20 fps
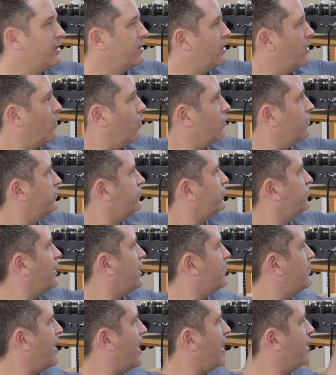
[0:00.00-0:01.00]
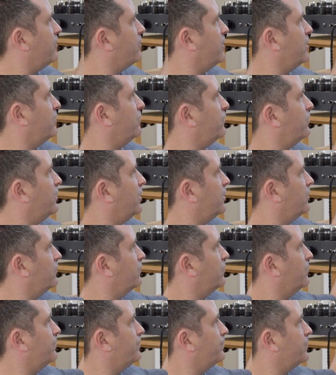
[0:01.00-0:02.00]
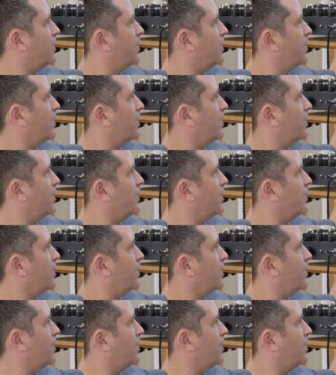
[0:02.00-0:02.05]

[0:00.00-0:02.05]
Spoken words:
Now, all the same, these things,